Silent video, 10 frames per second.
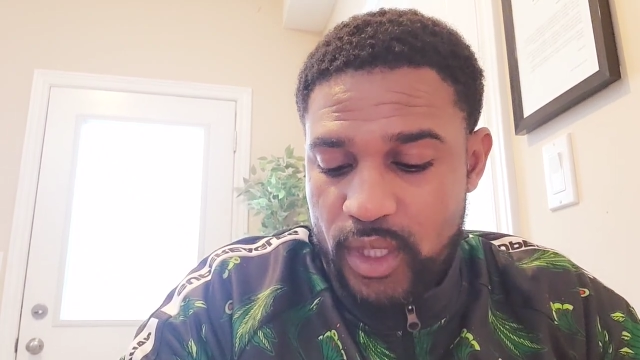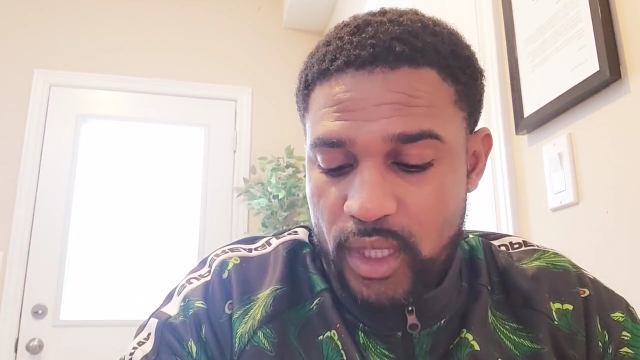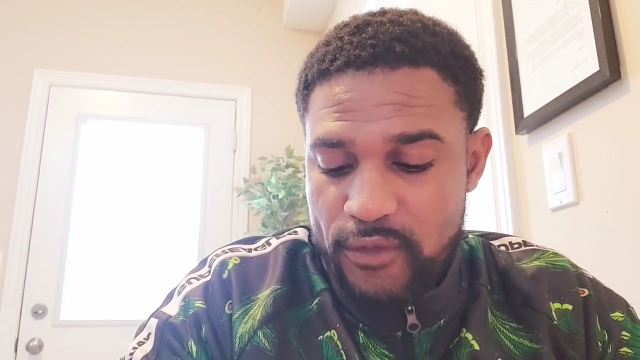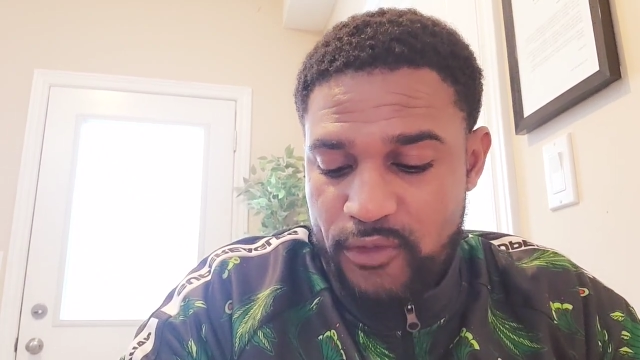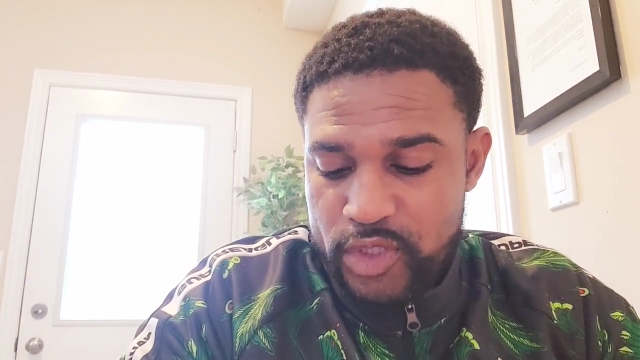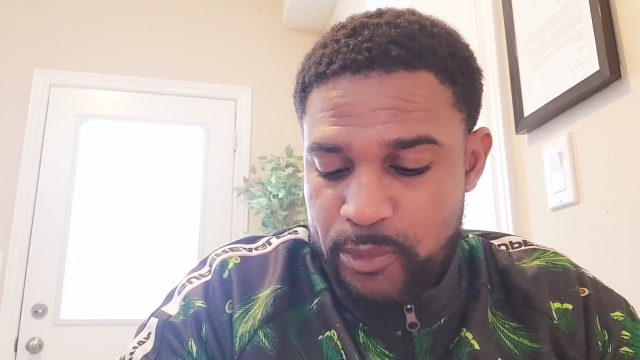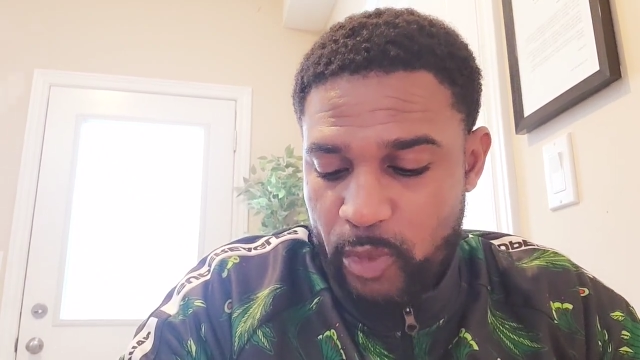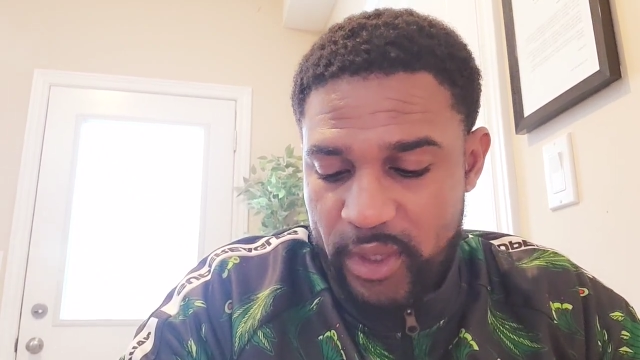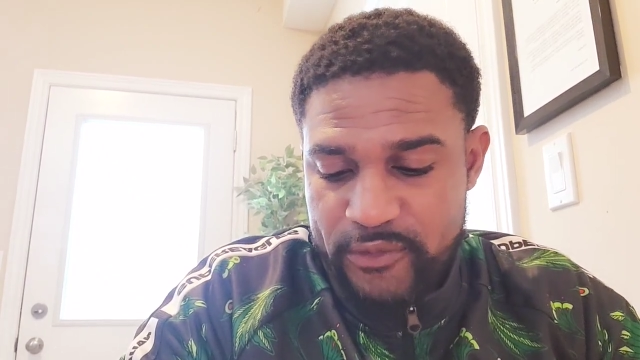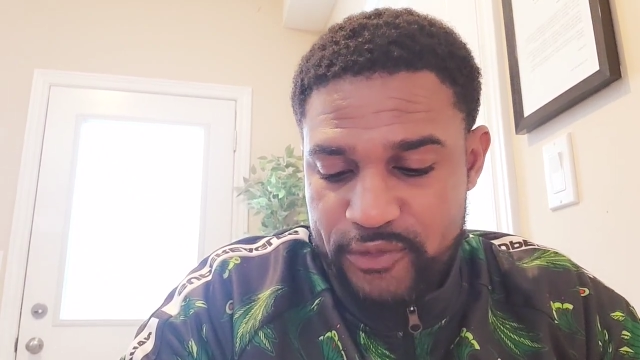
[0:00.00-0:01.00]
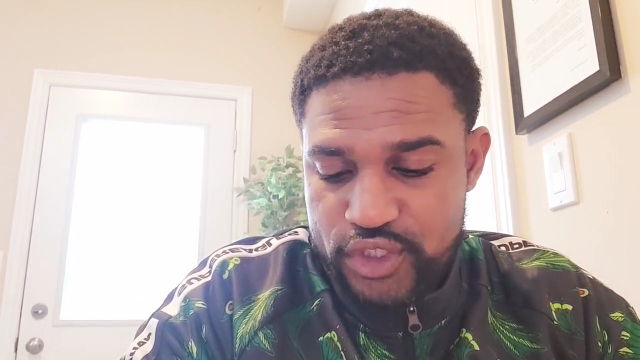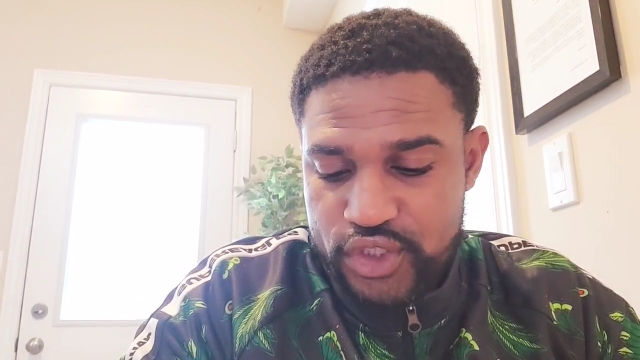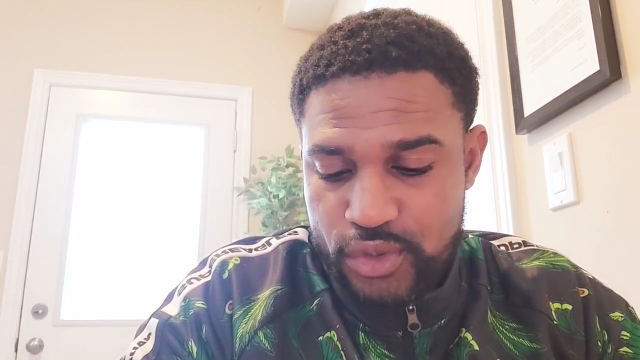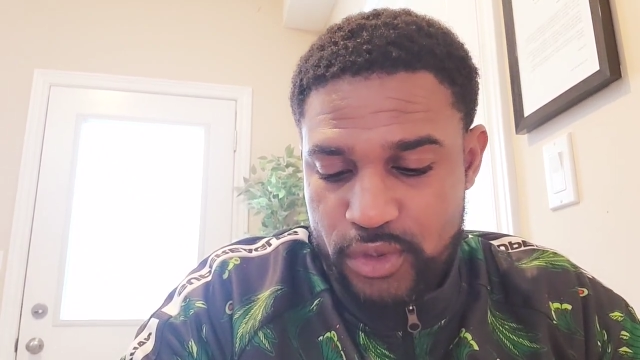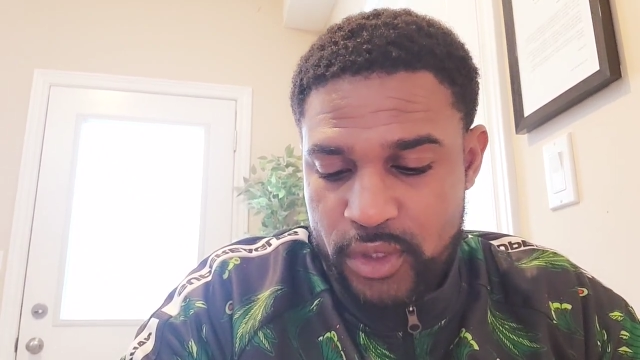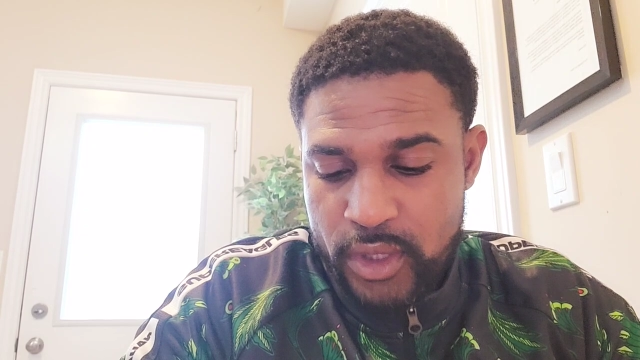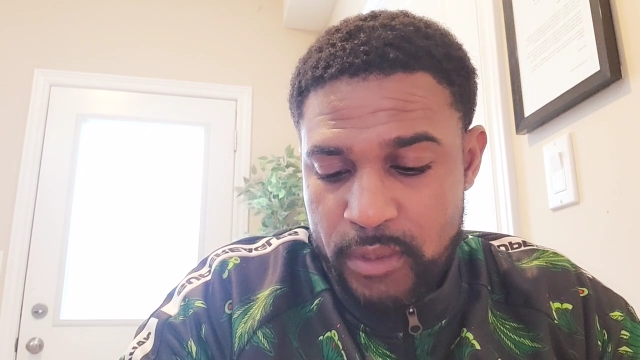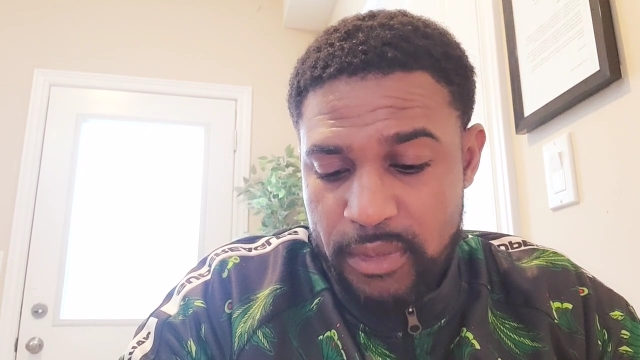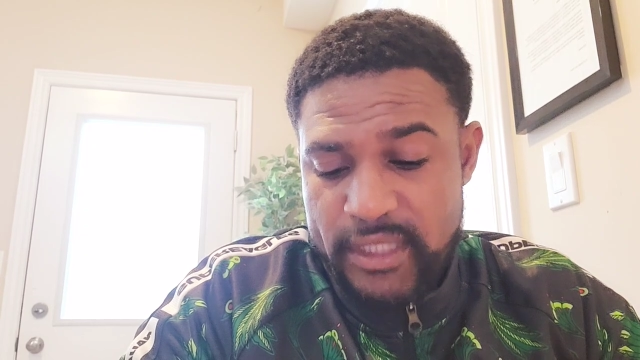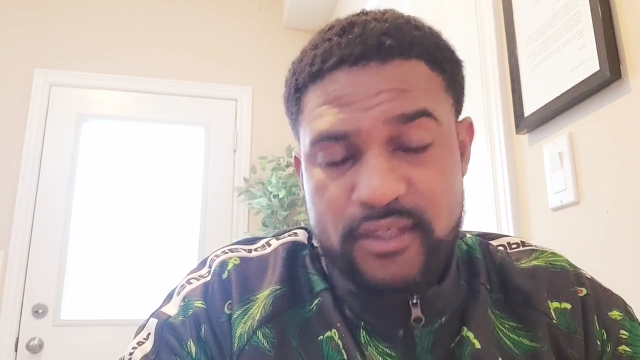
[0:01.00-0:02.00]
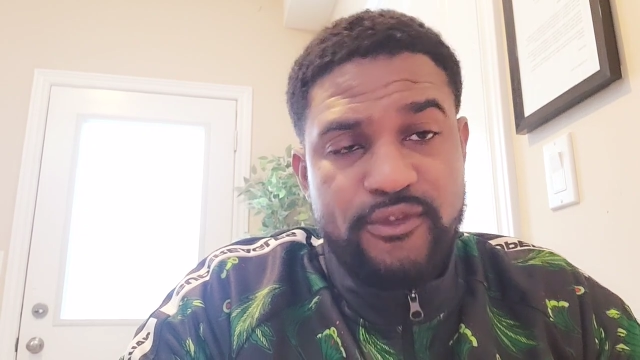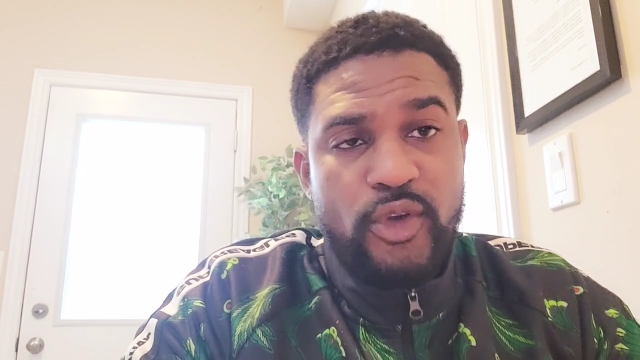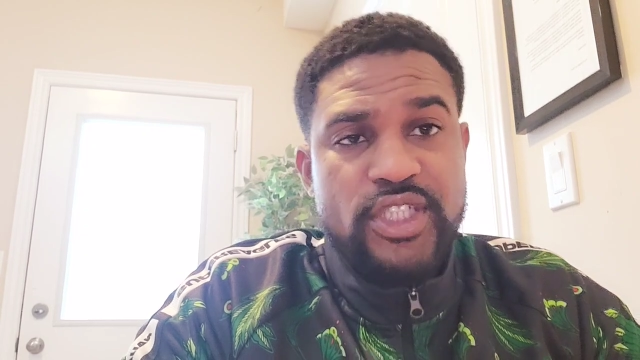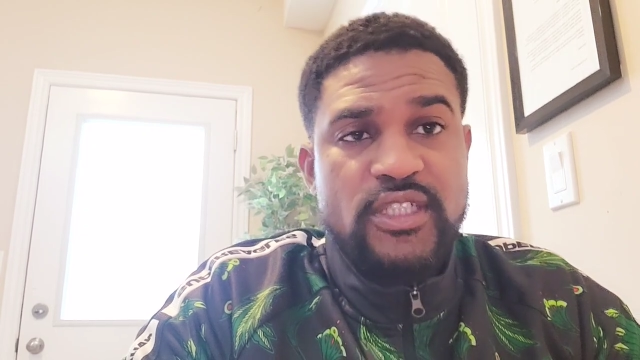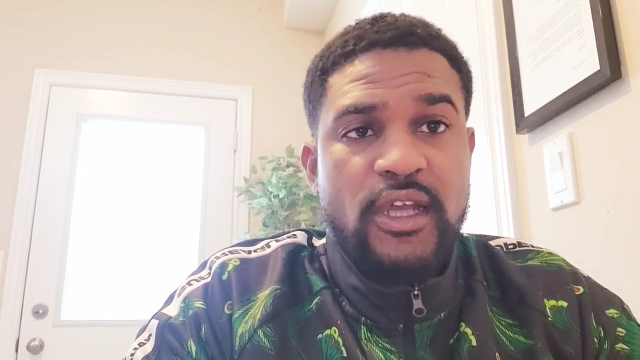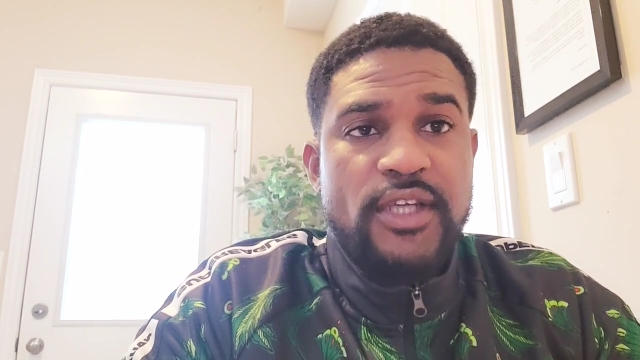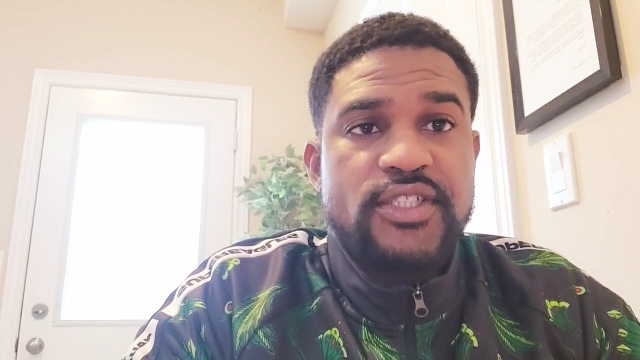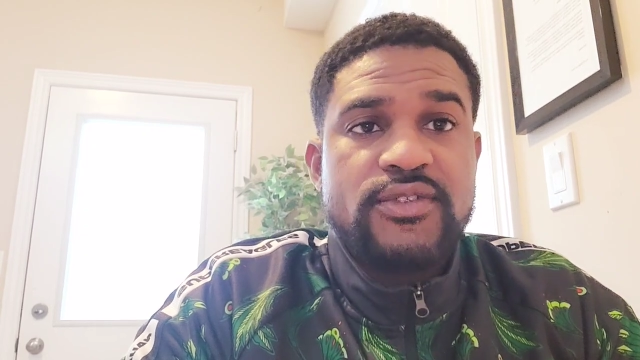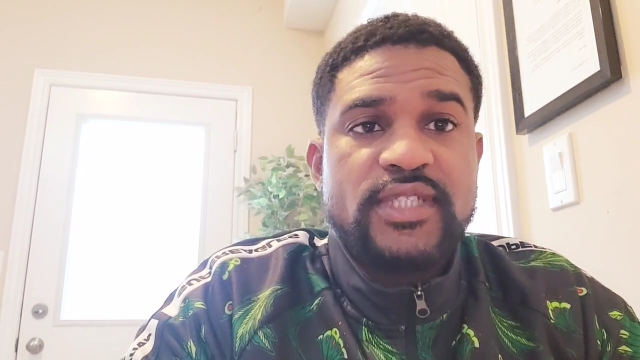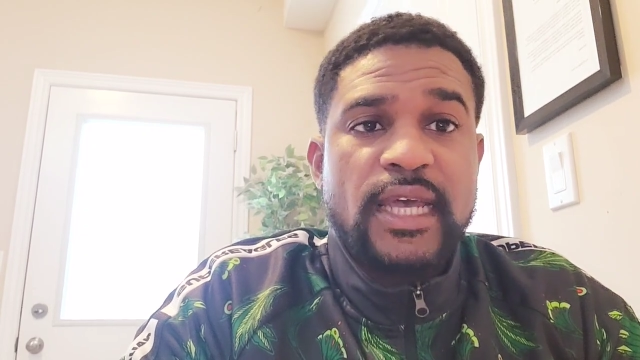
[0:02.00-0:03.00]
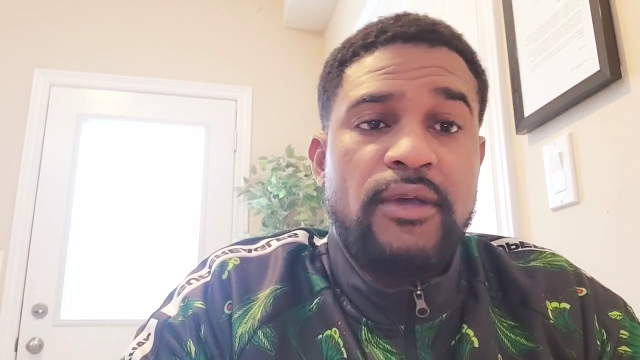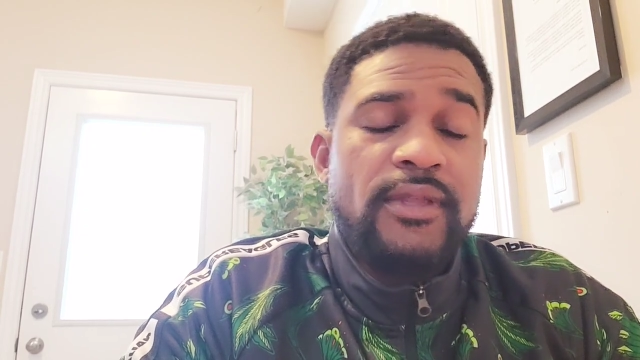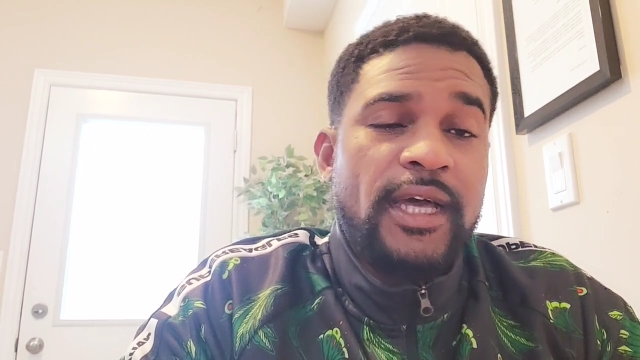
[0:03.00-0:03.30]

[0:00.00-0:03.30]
for Sporting for sure. But it's unfortunate Arsenal's out.